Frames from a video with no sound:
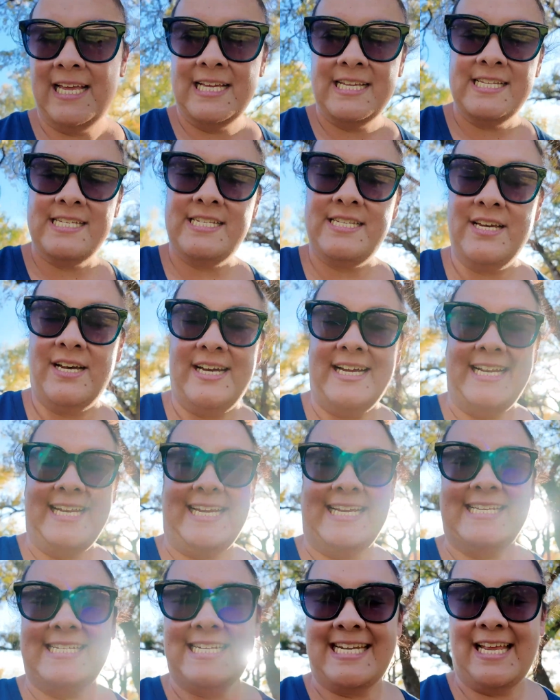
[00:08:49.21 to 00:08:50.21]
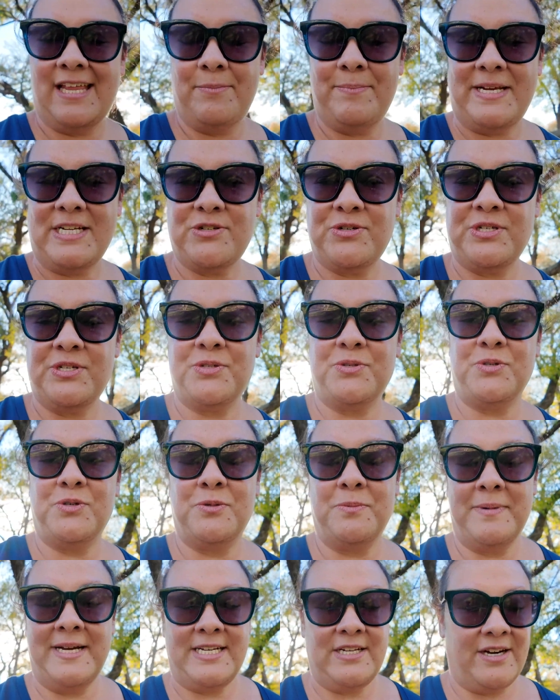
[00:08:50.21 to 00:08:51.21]
son is in elementary
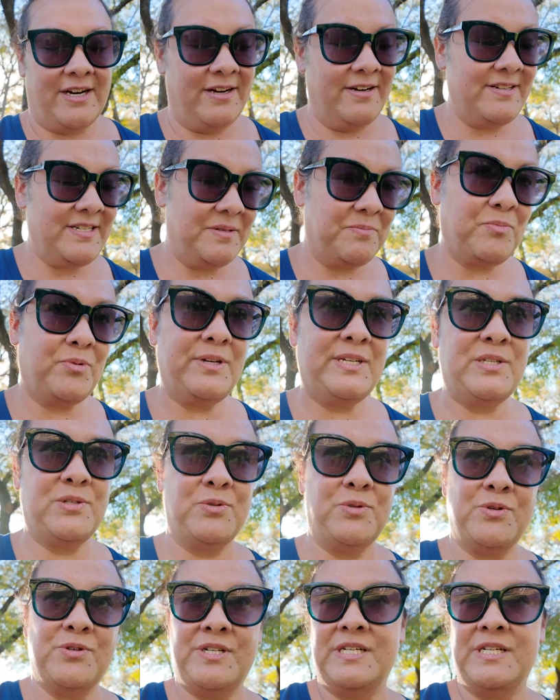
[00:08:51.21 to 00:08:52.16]
school, my daughter's in preschool.